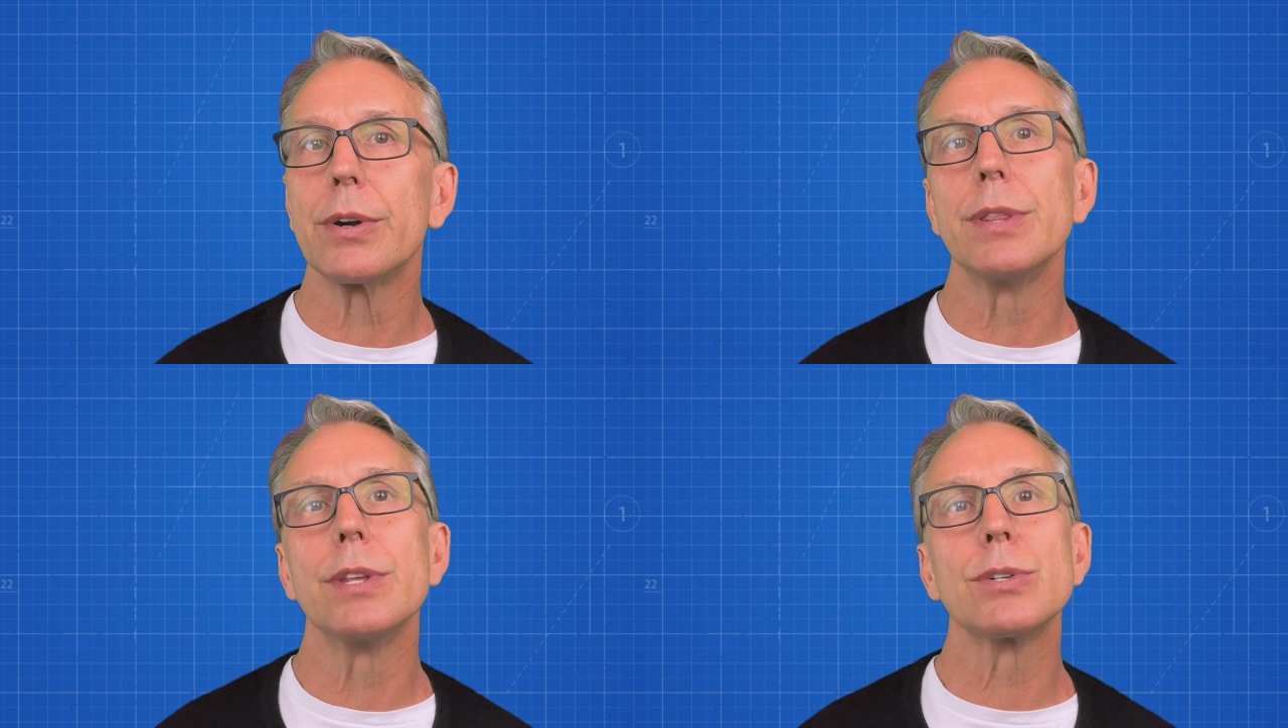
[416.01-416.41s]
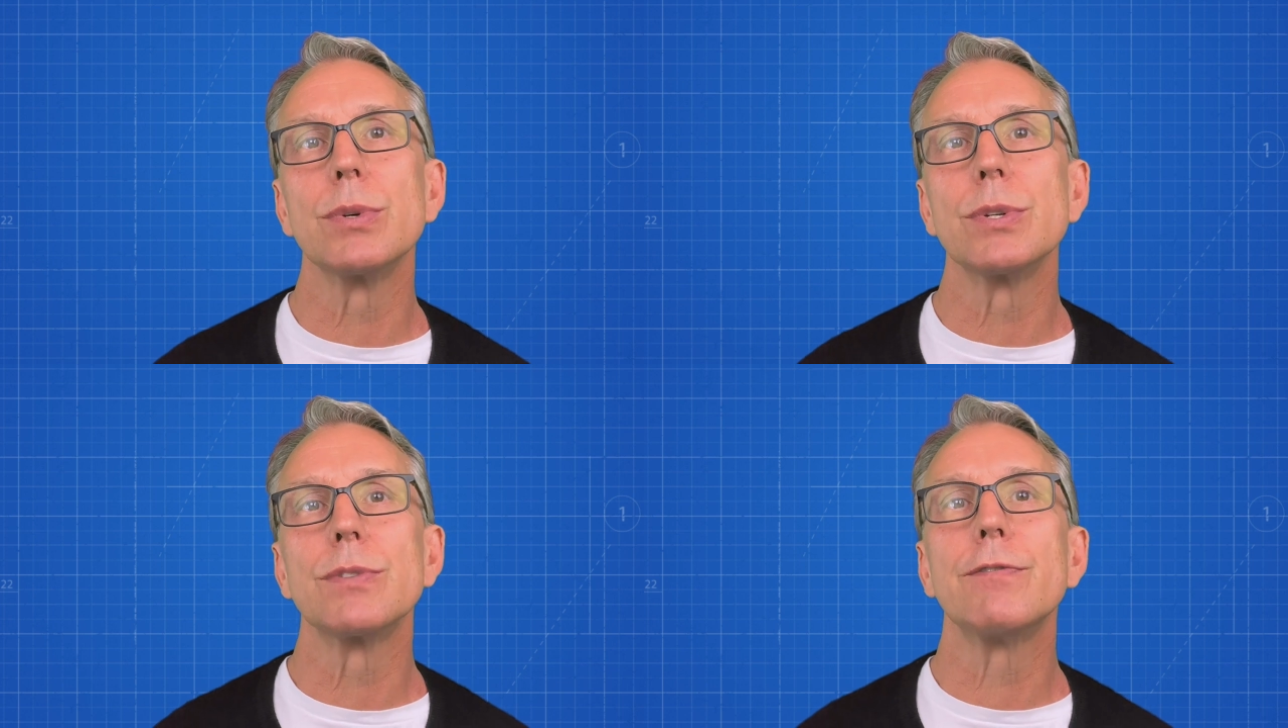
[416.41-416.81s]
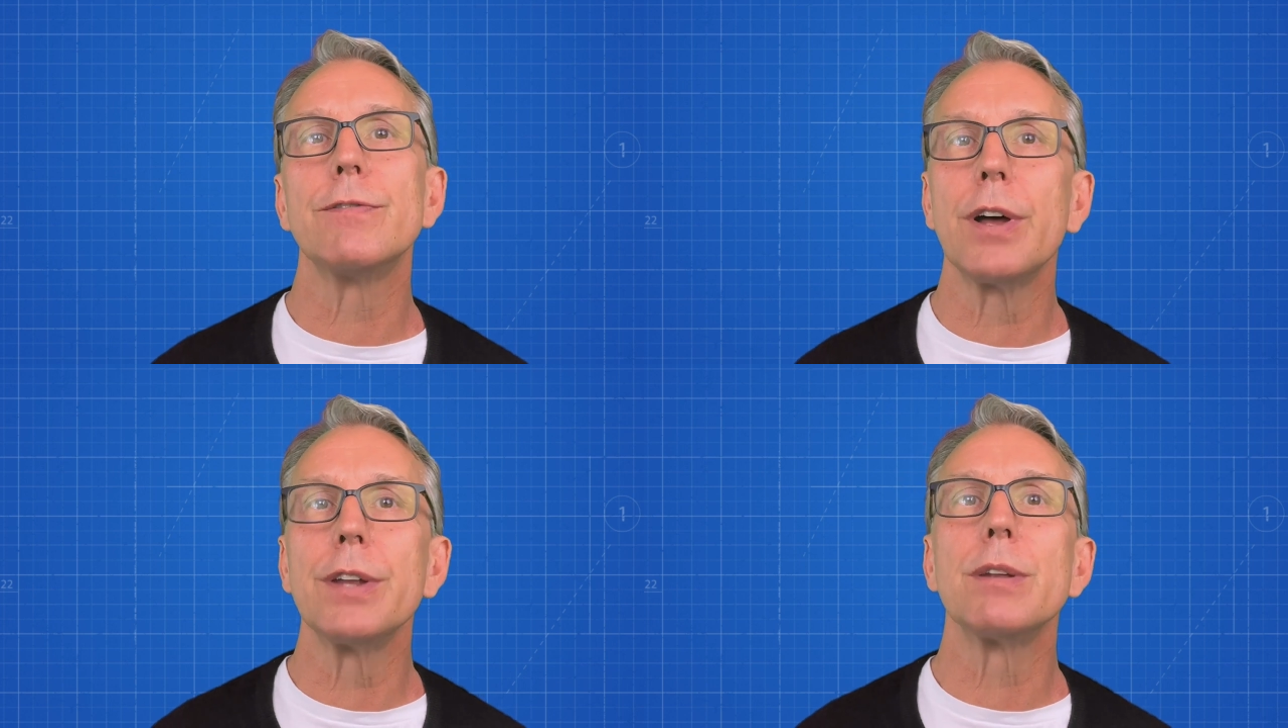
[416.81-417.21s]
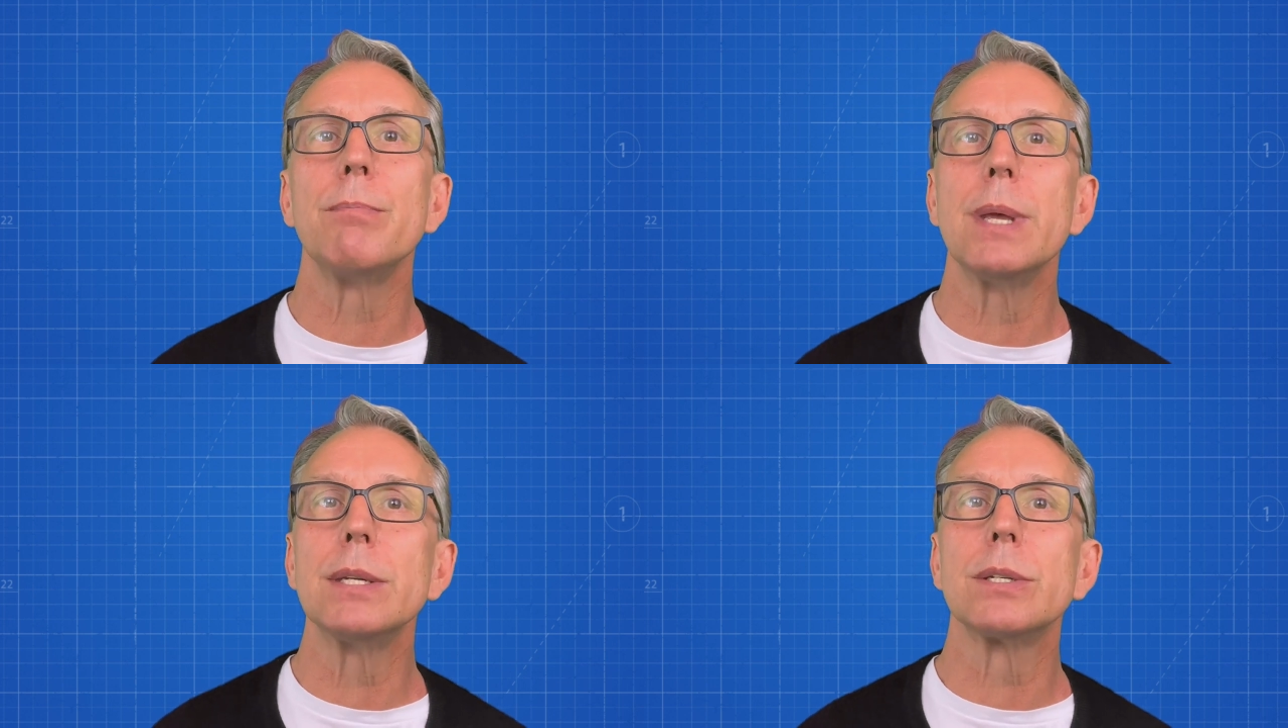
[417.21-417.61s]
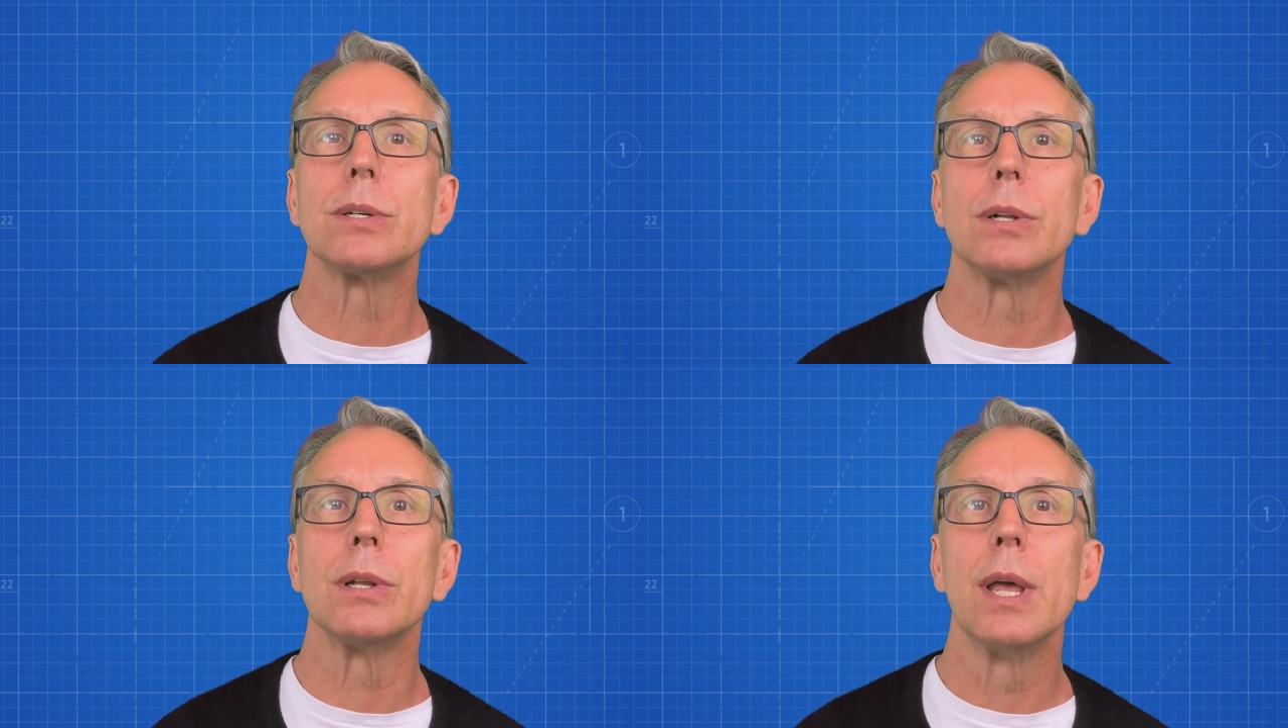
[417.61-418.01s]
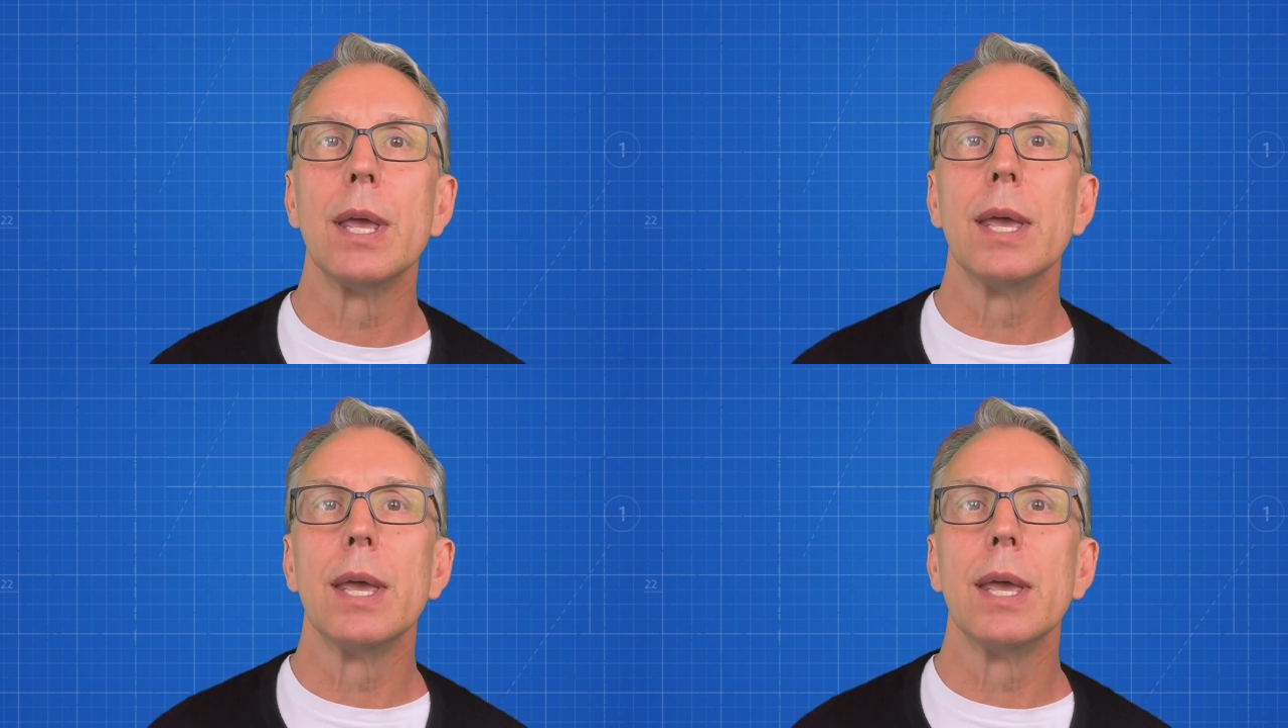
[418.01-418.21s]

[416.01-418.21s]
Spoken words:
and this was fundamental